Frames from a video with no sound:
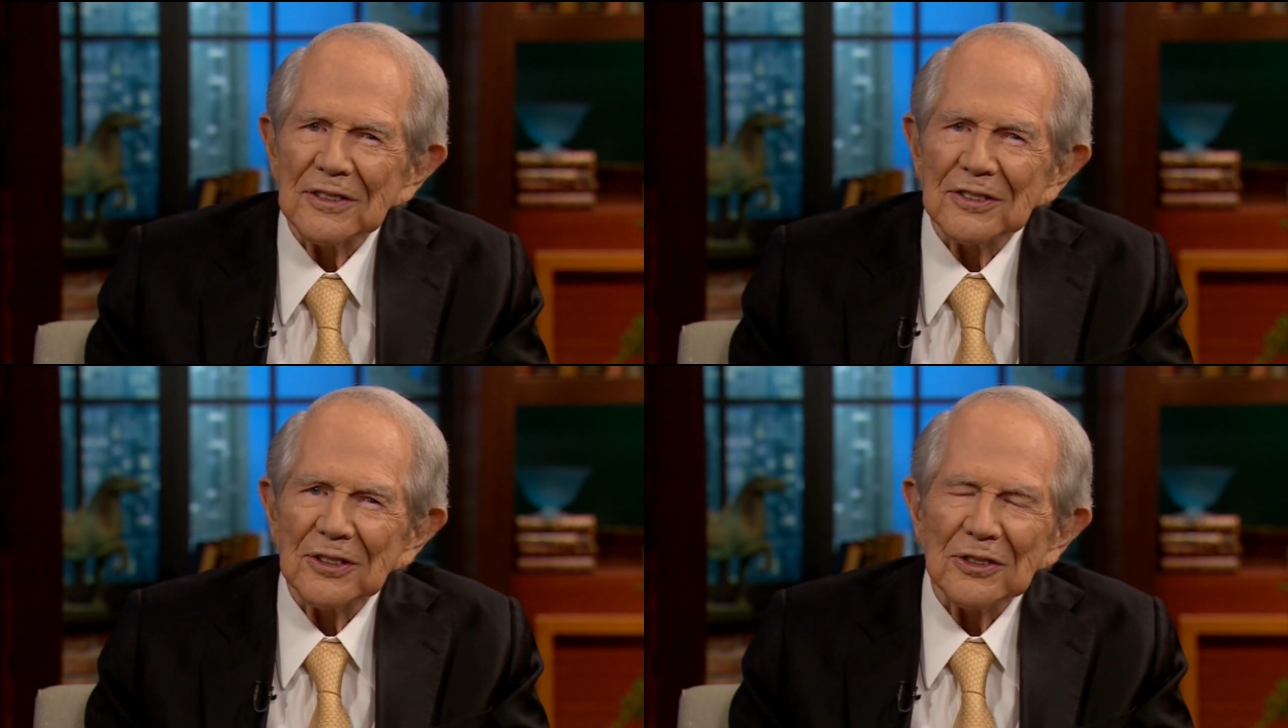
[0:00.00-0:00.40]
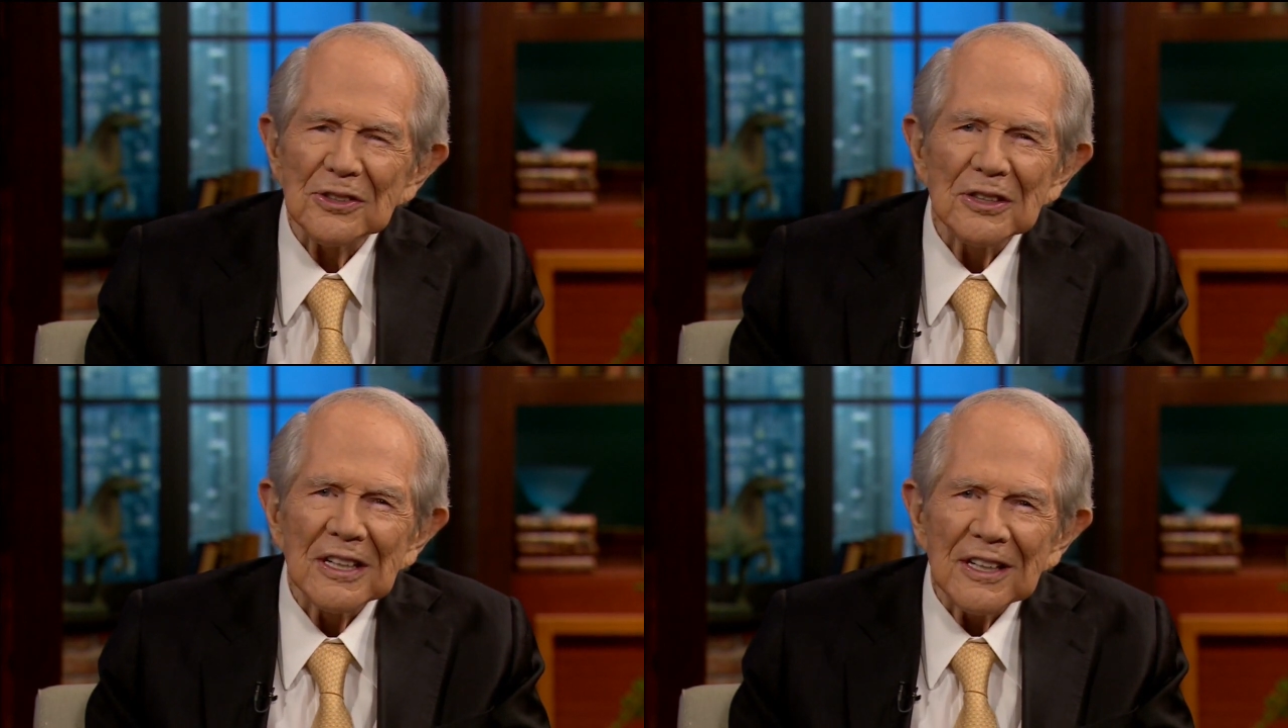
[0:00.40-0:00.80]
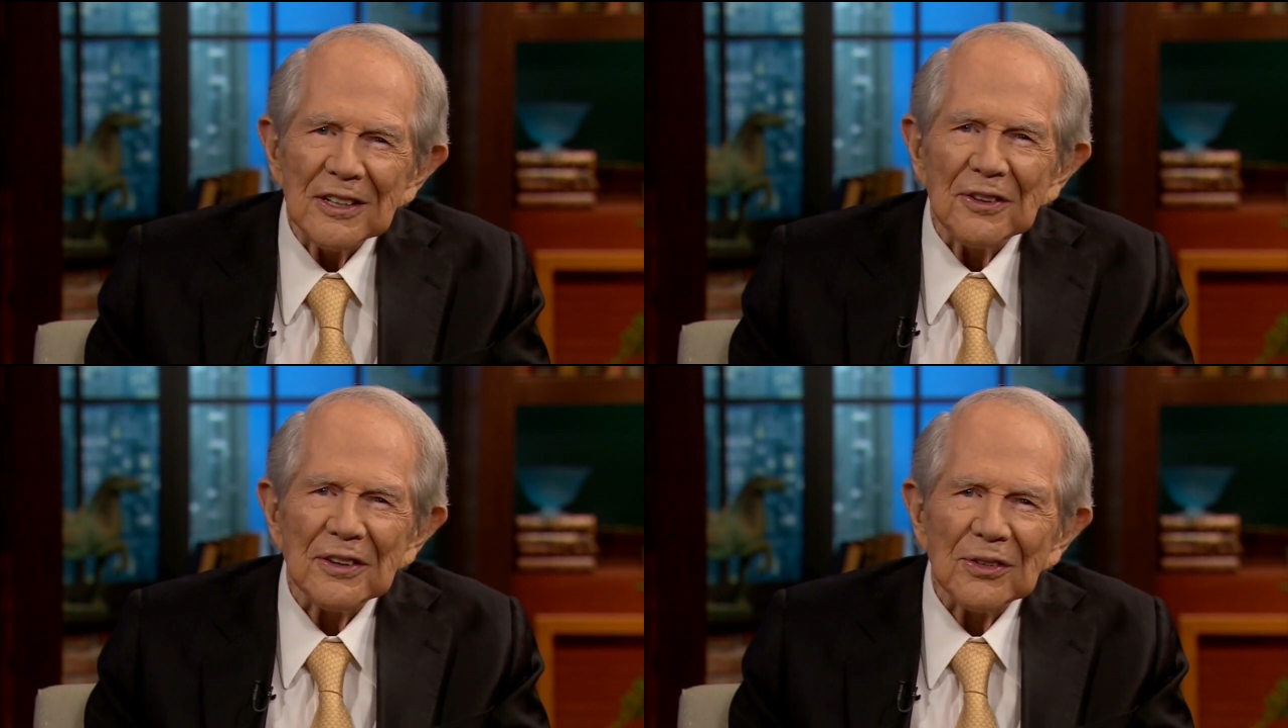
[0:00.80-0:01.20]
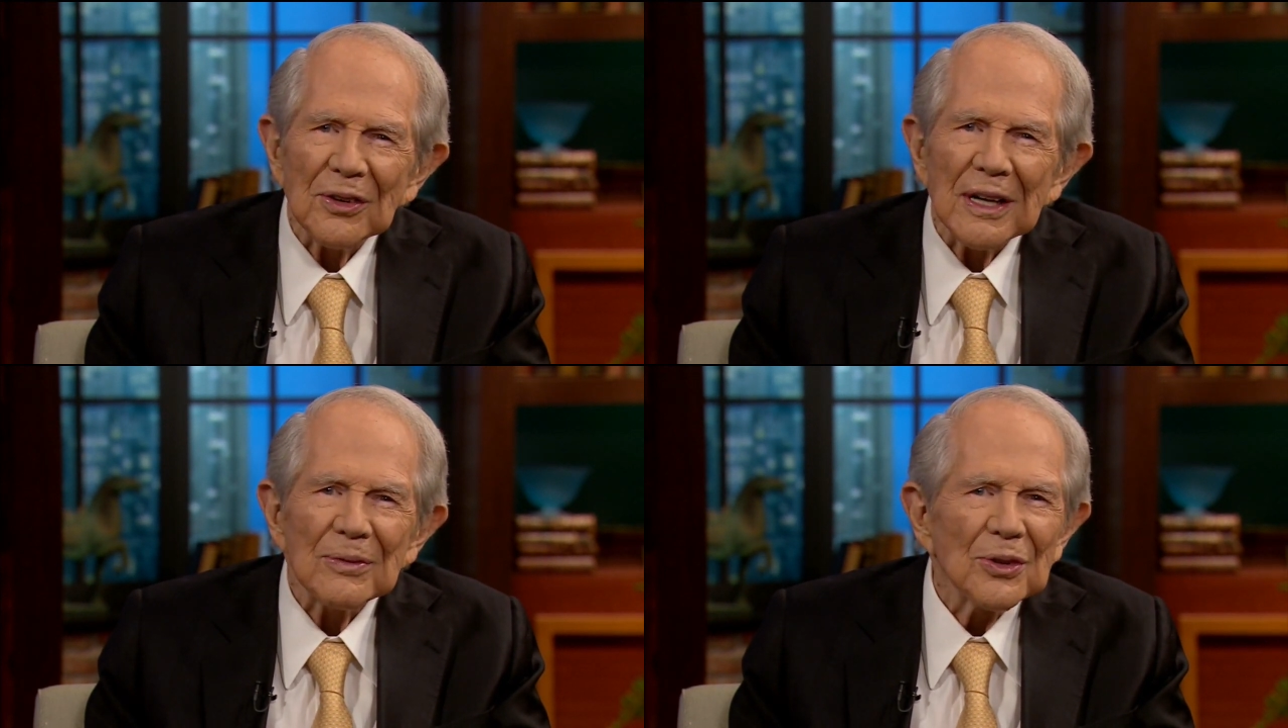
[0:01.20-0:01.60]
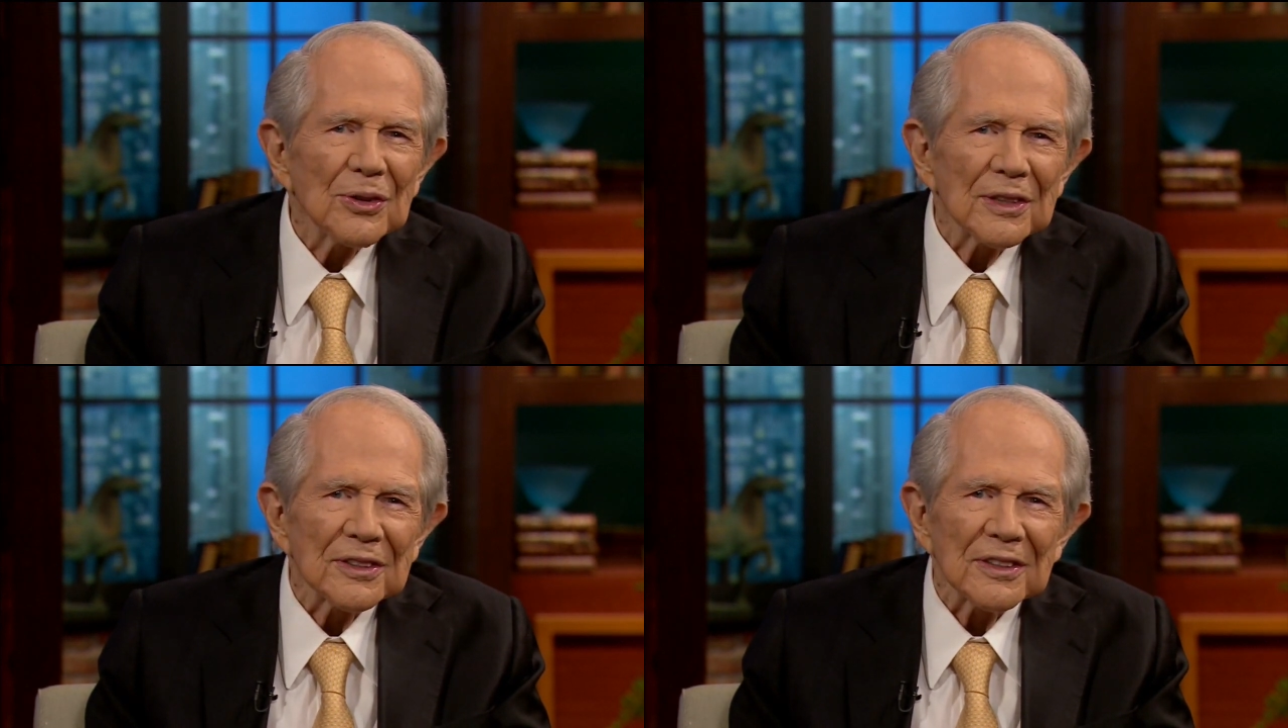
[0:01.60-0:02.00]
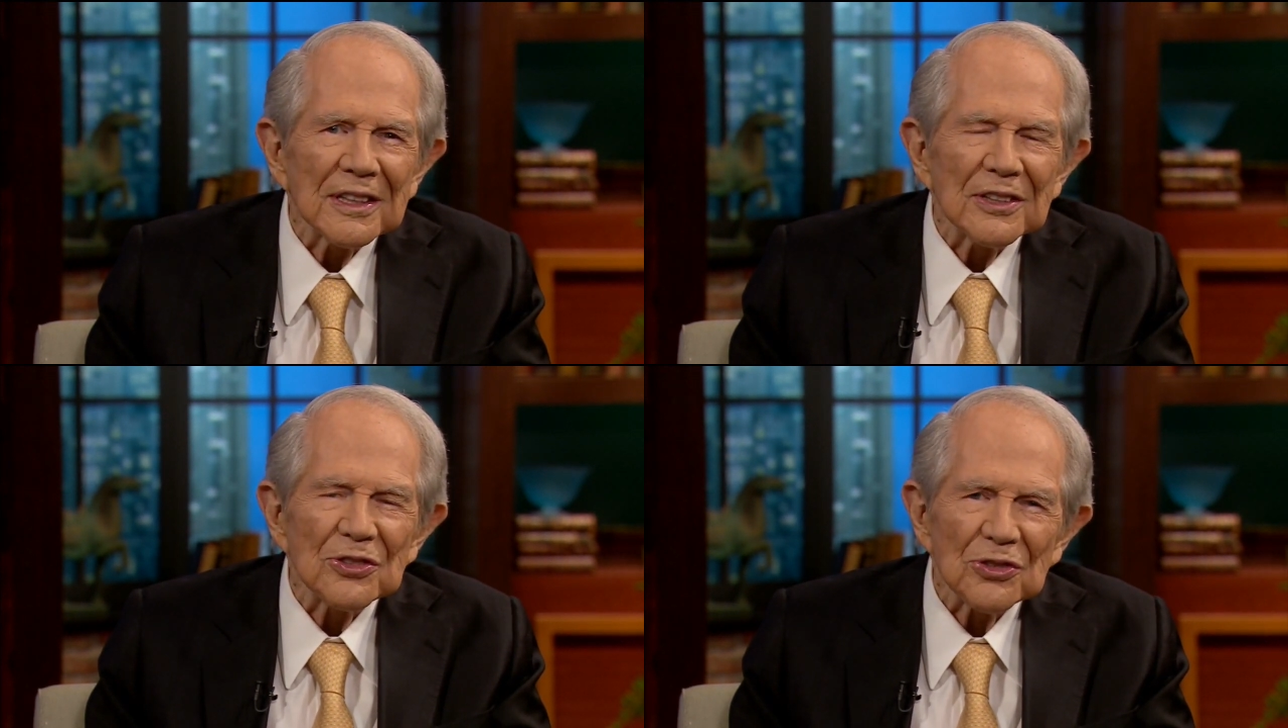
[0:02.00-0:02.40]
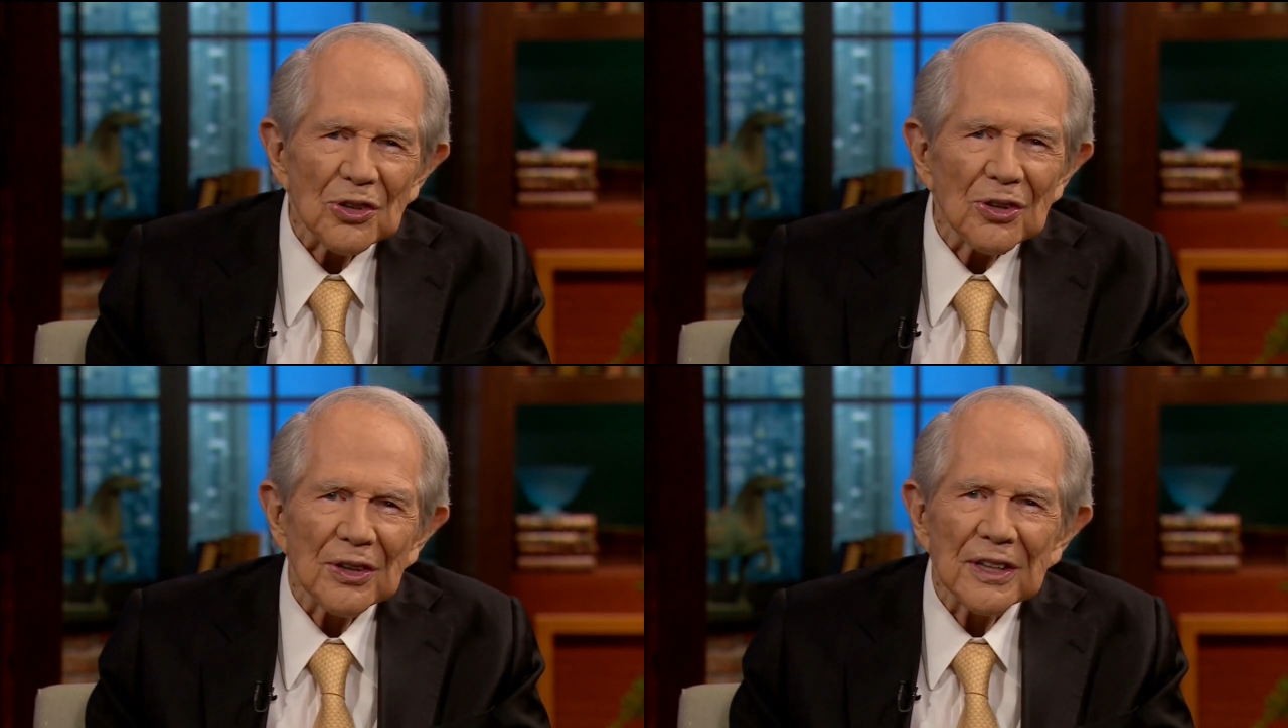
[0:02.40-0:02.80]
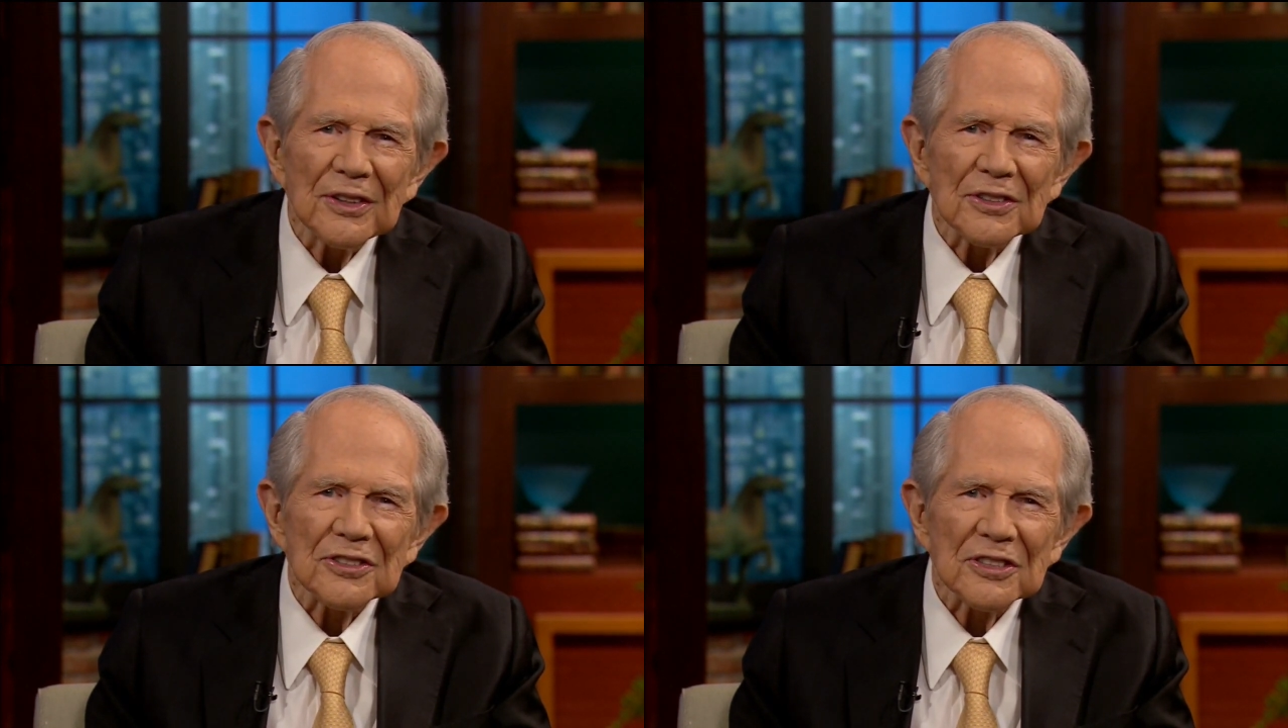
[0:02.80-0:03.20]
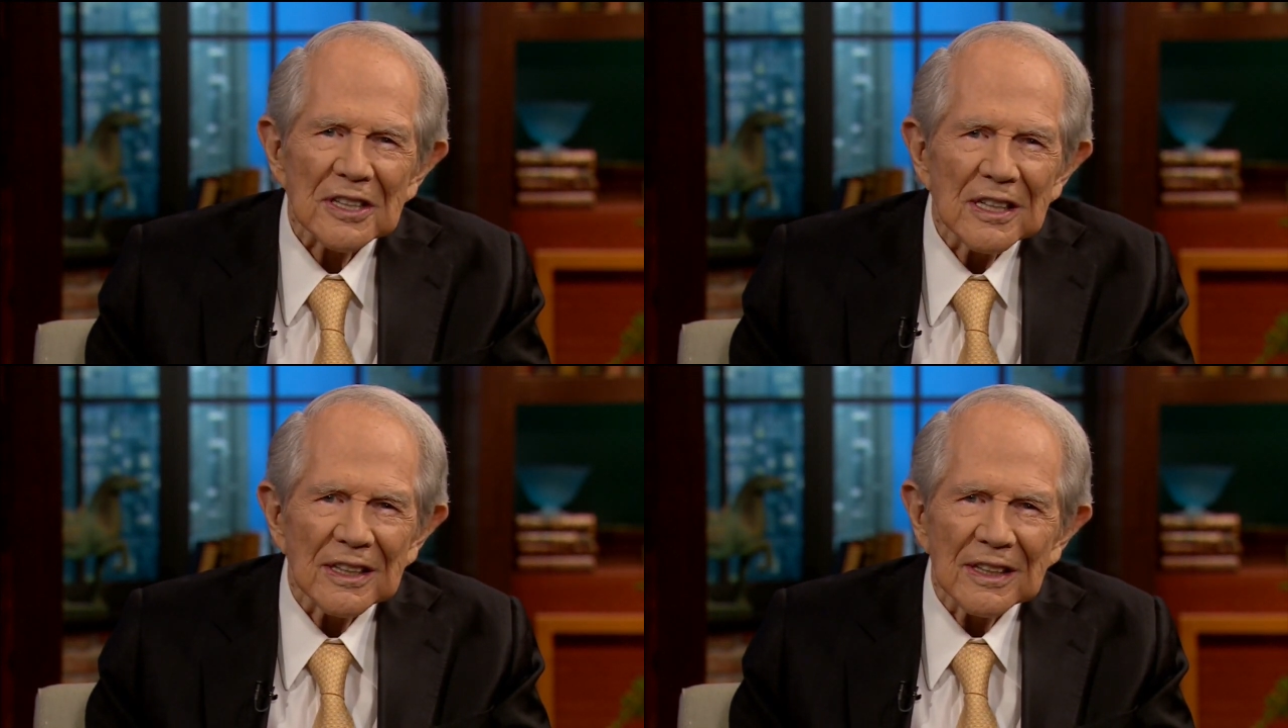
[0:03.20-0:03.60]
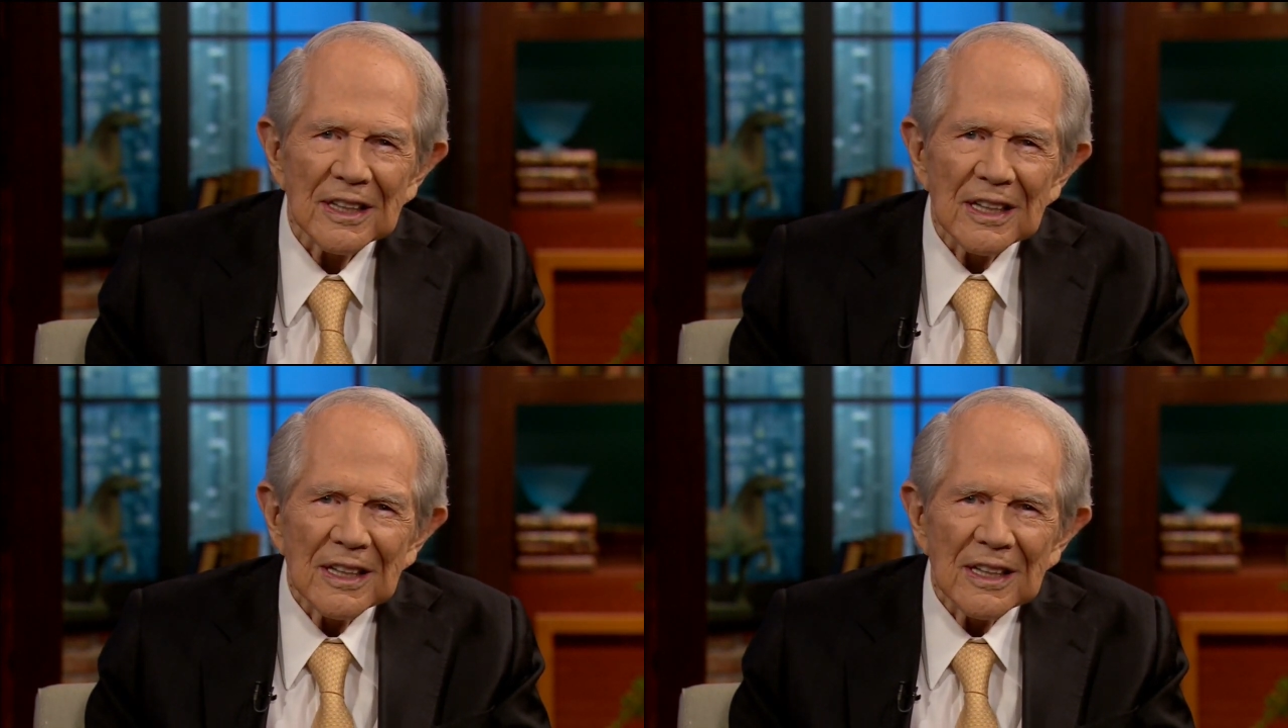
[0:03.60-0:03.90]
And so you, you think, well, I'm going to enjoy the sun.